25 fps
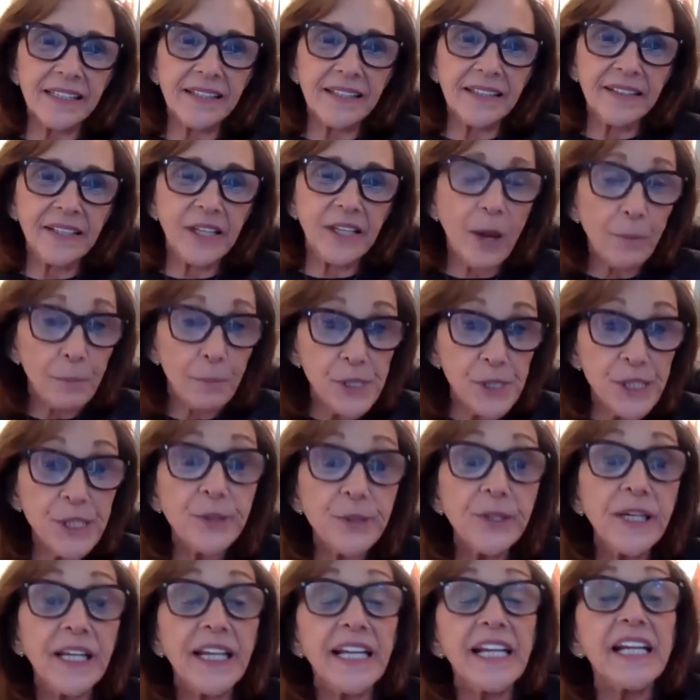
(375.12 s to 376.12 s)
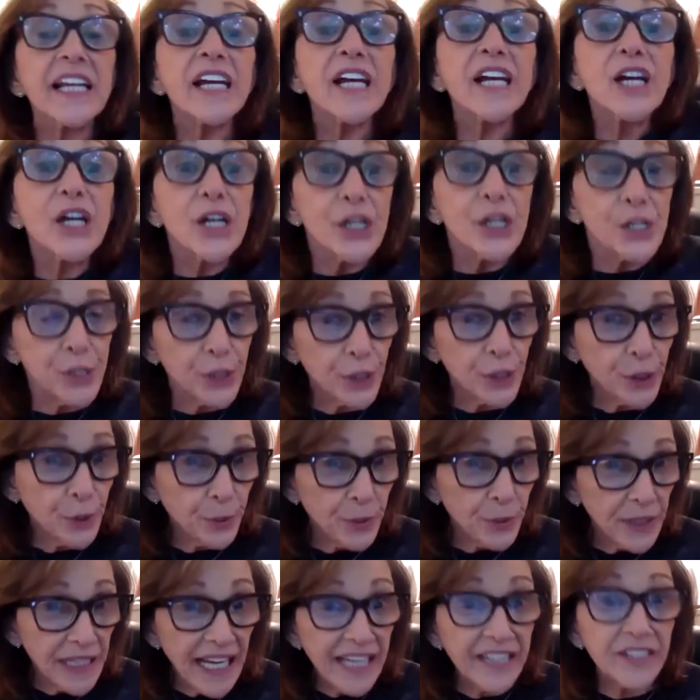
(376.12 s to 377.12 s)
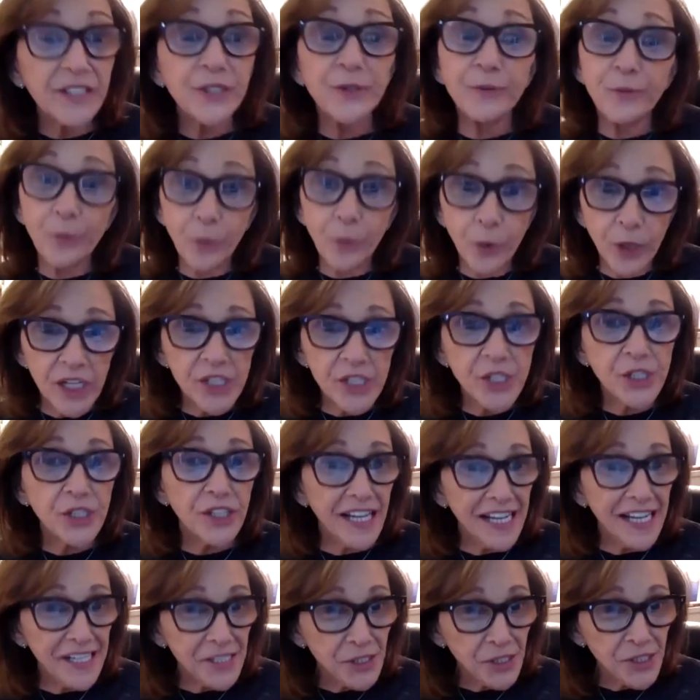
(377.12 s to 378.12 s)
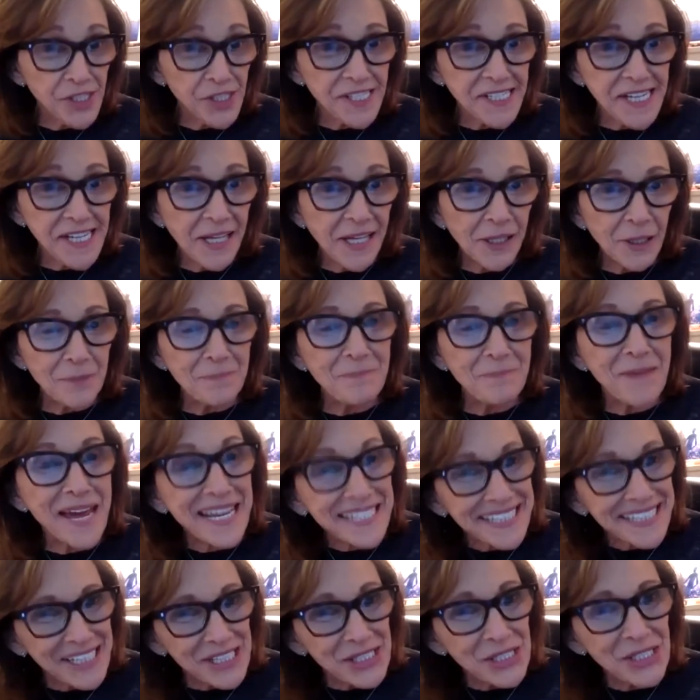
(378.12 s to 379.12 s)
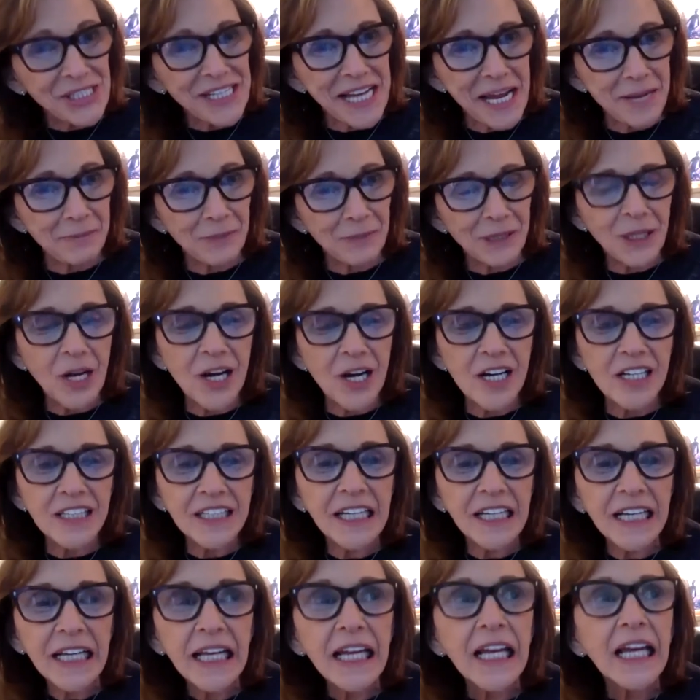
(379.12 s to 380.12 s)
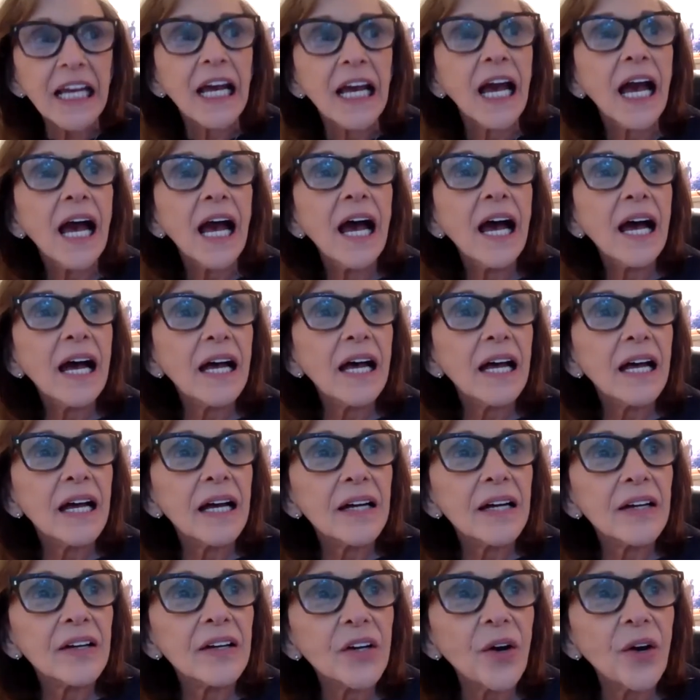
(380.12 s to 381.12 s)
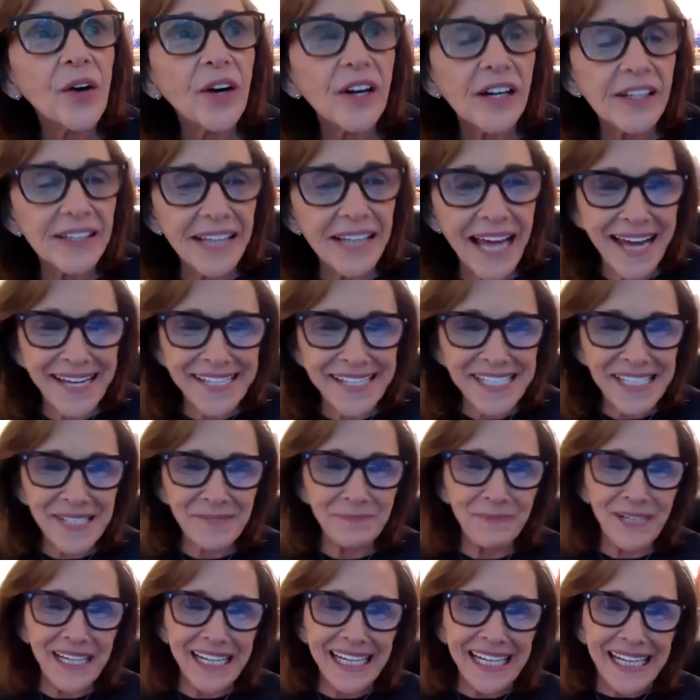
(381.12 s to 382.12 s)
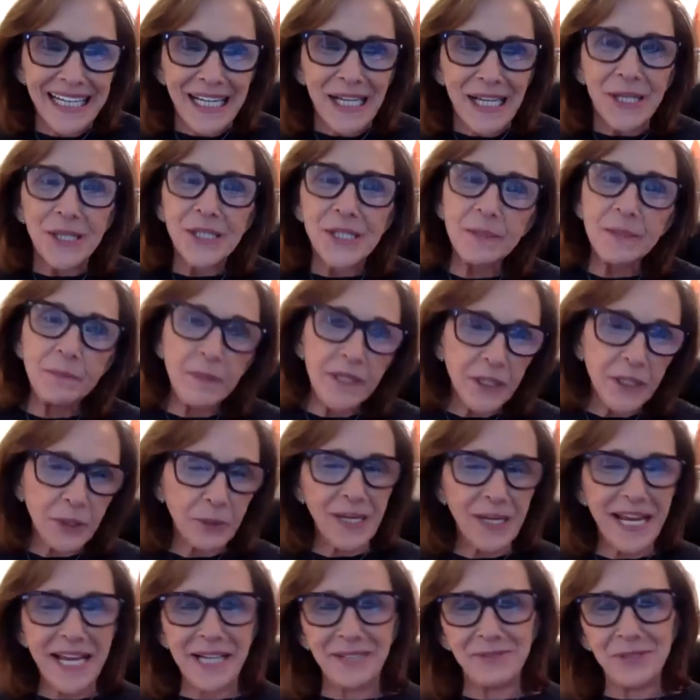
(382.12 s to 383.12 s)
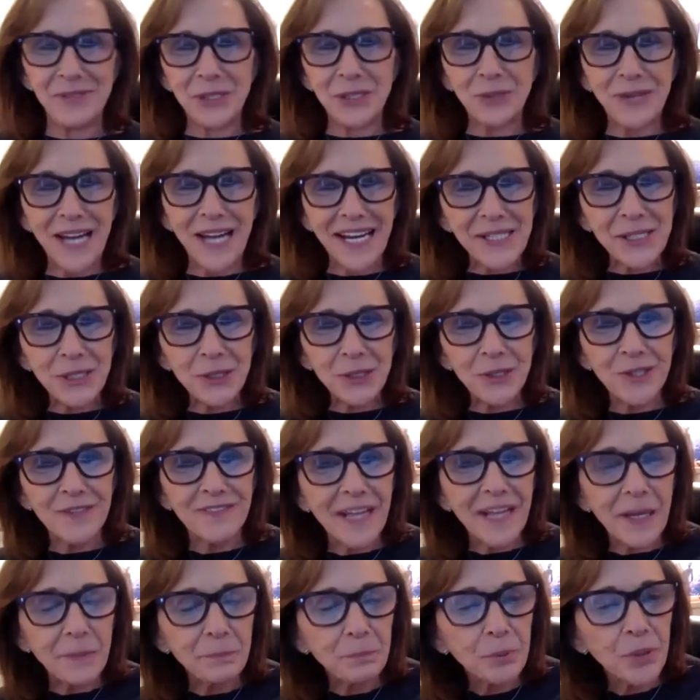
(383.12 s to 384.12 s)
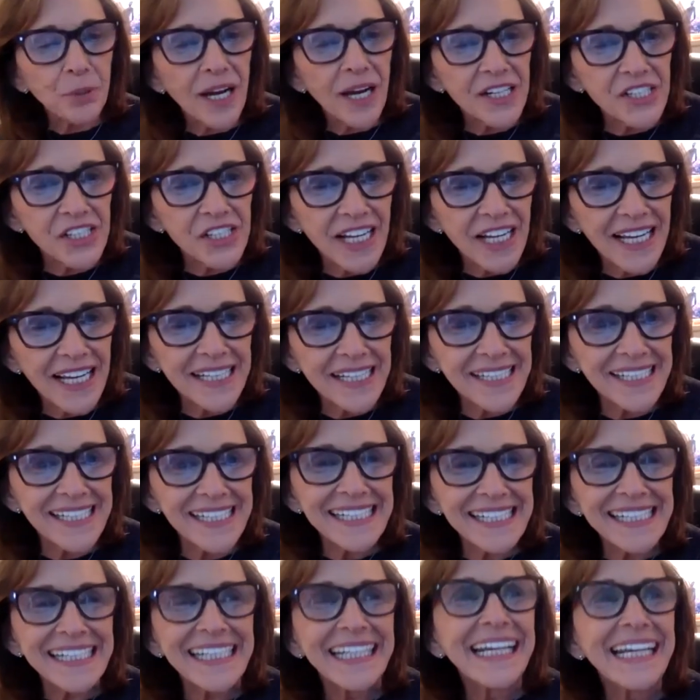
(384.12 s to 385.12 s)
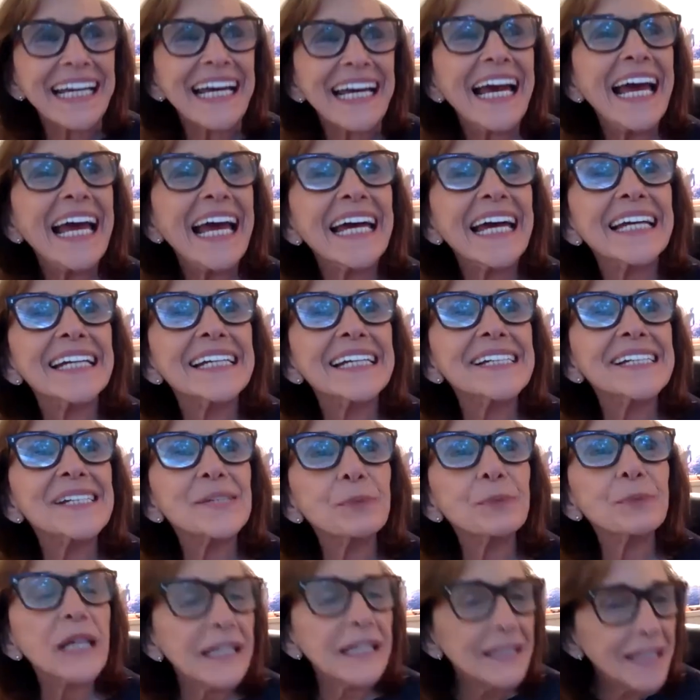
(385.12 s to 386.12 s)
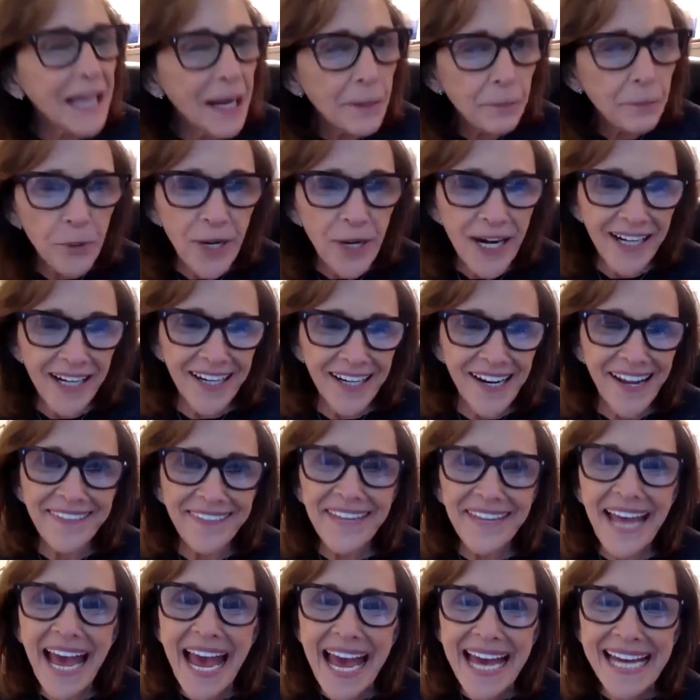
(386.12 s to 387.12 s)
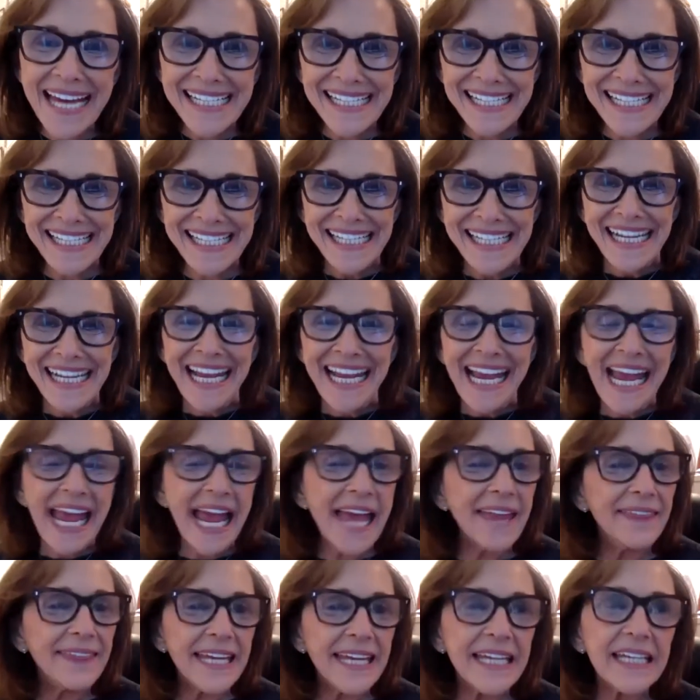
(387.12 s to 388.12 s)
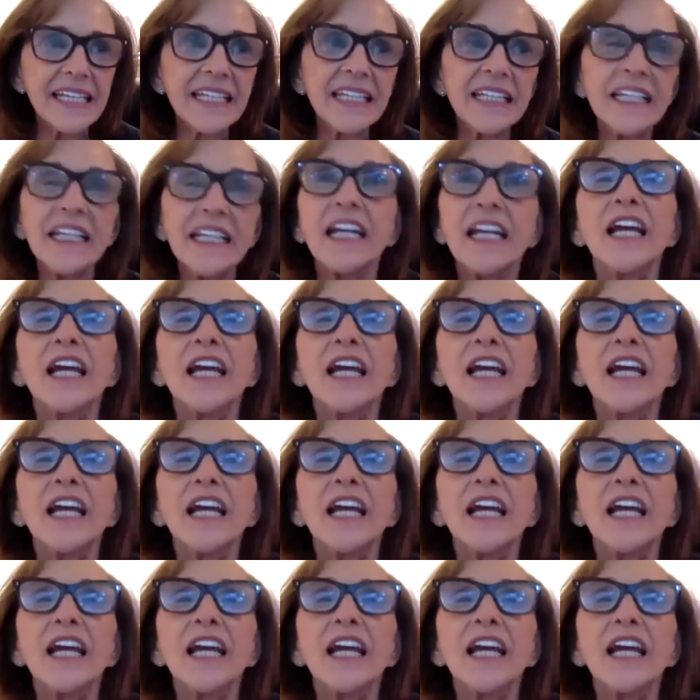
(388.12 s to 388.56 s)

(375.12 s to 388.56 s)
the opportunity to create the Voyager Interstellar Message came along, Carl asked me to be the creative director of that project. And we collaborated on that. And then